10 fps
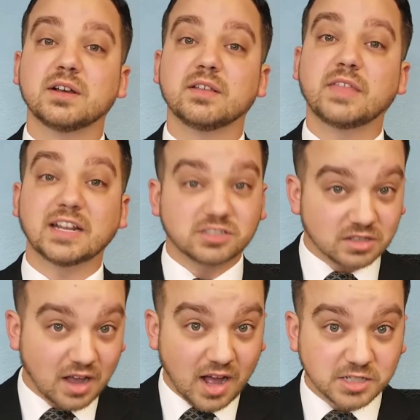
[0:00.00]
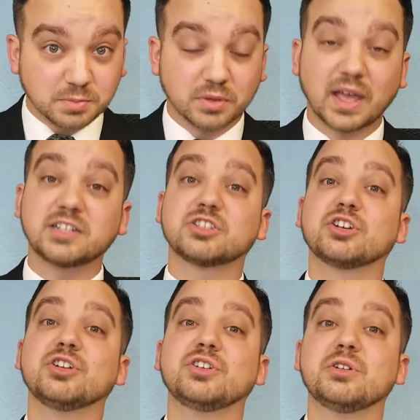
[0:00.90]
That's the gospel. That's the
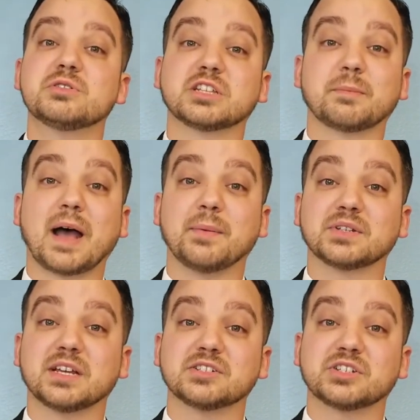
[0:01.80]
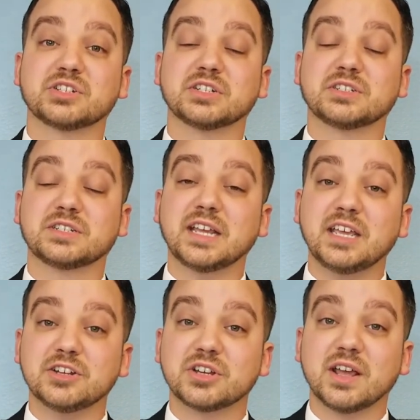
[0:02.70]
good news that the Bible tells us to
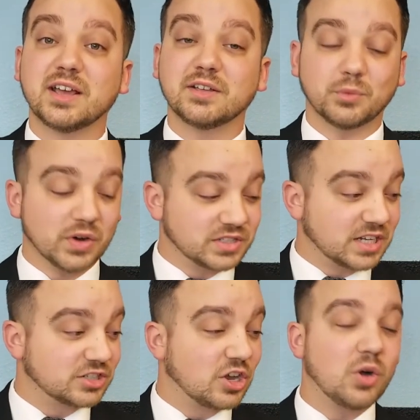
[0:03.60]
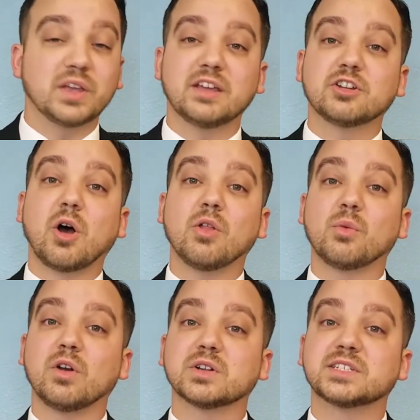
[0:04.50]
teach. Where it says, Go ye into all the
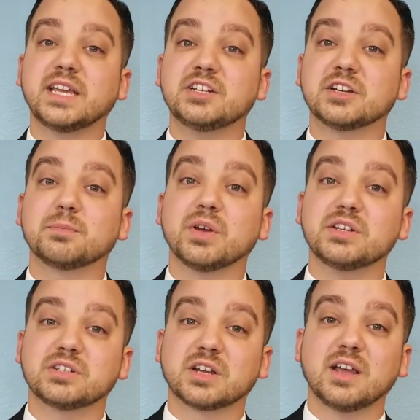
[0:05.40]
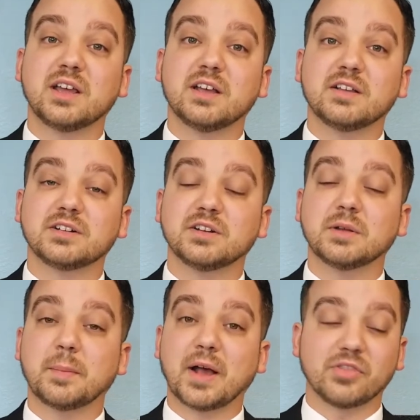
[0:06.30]
world and teach and preach
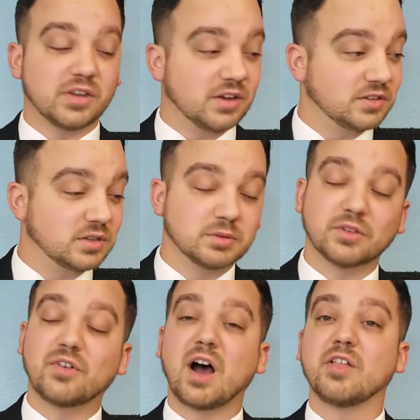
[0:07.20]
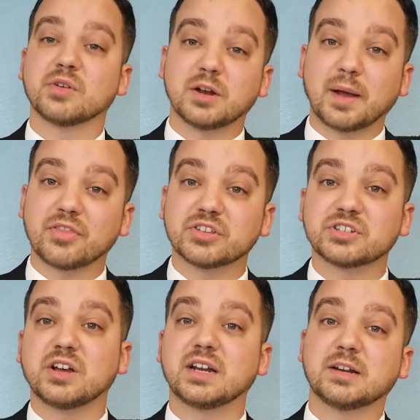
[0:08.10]
about the, the Father and about the
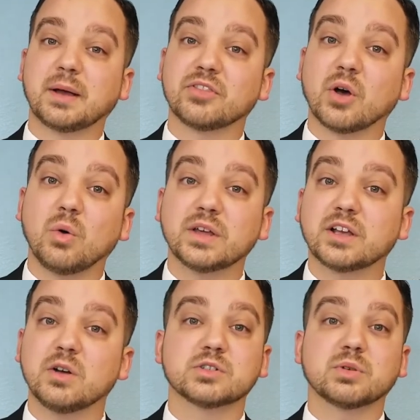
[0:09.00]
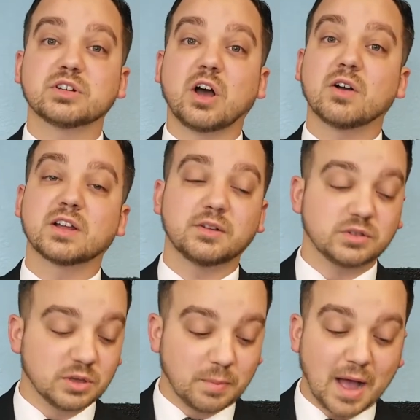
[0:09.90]
Son and about the Holy Ghost. We're talking, uh,
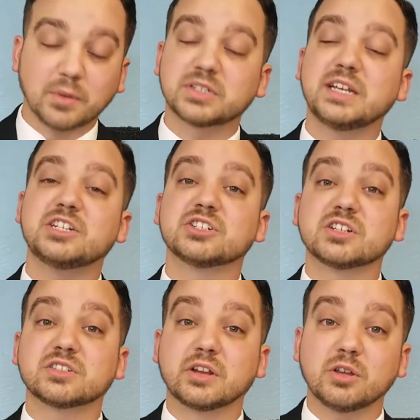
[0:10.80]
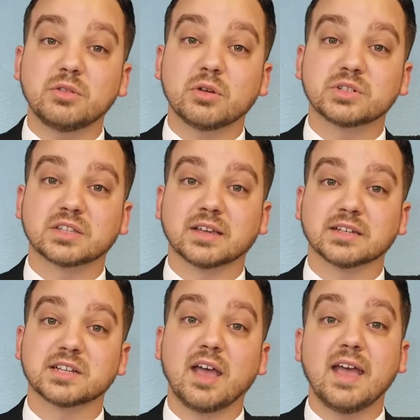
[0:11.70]
the Bible teaches us to do those
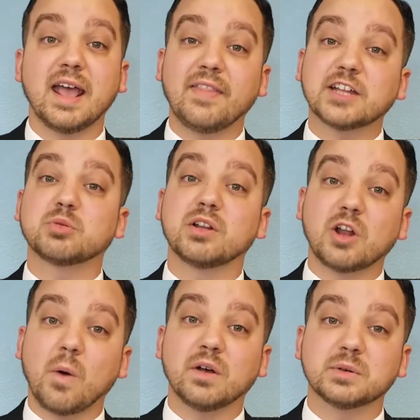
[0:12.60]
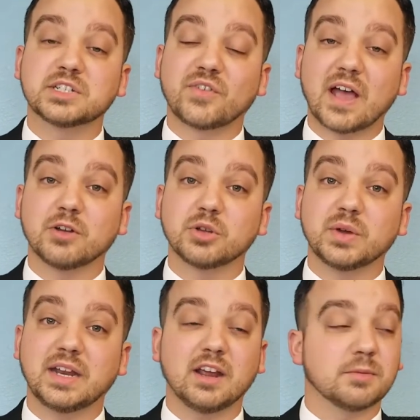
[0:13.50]
things. And that's what Noah was found
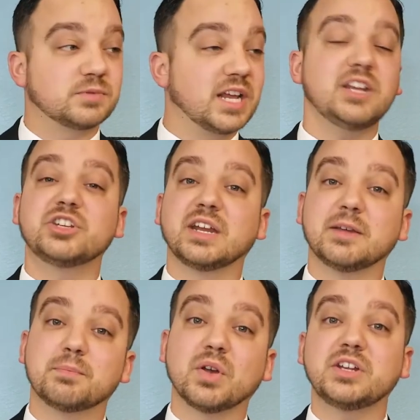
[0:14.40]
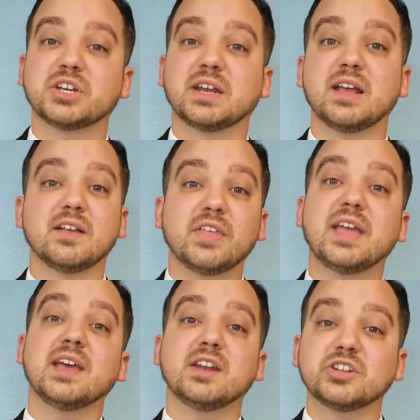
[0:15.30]
doing here teaching and preaching. The
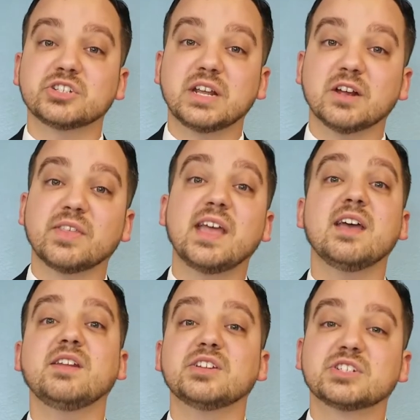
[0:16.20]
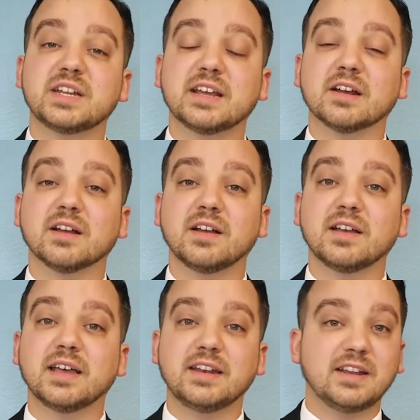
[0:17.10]
end is near, the end is near.
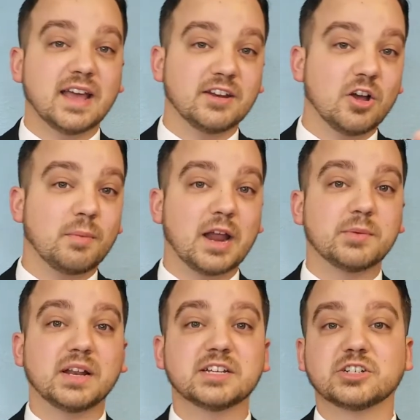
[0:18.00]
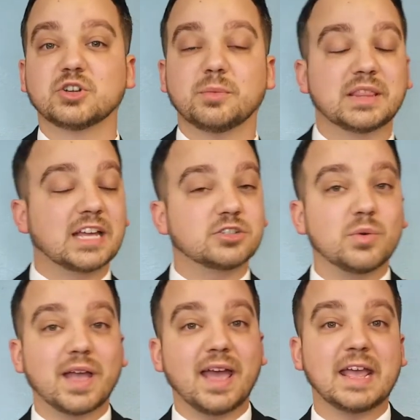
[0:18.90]
And yet nobody would listen to him, but that's
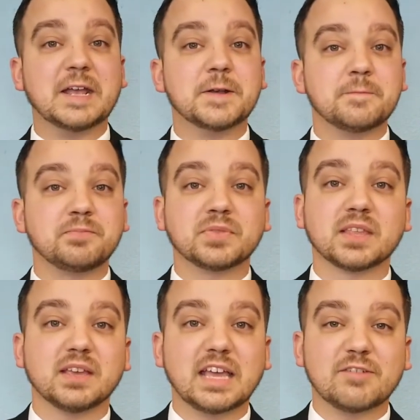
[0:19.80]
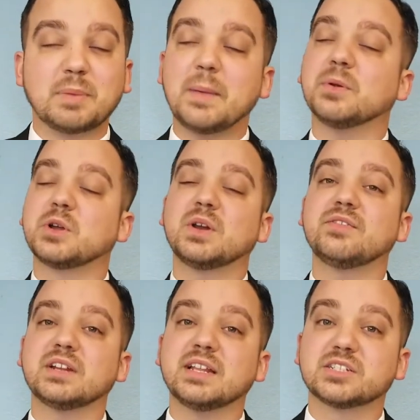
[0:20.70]
okay. If people don't
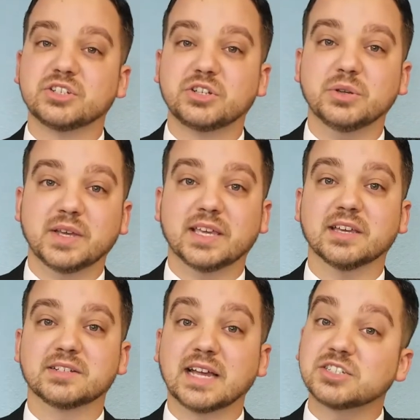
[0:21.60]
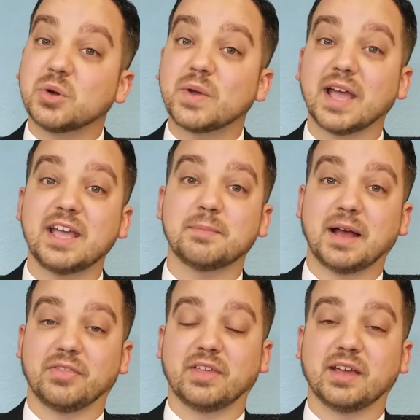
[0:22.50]
even listen to you, kids, that's okay
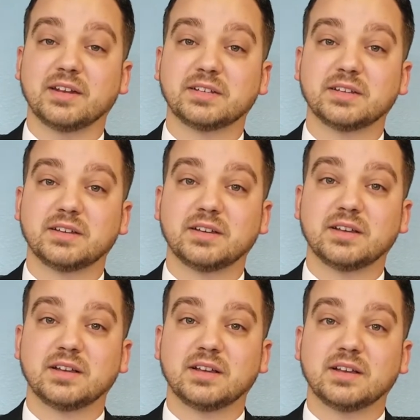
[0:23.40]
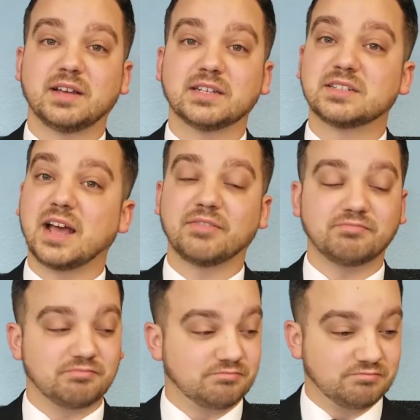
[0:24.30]
about that. It's not,
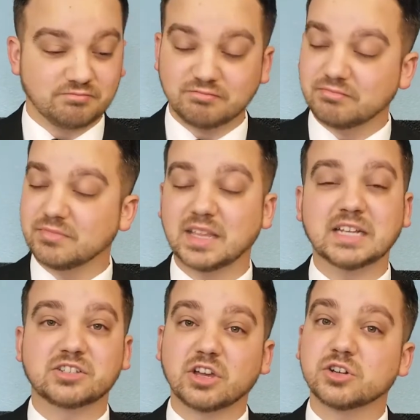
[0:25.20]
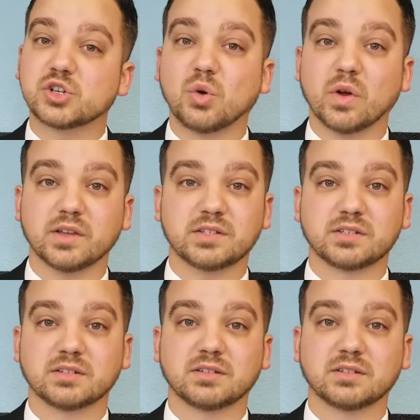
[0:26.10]
it's their choice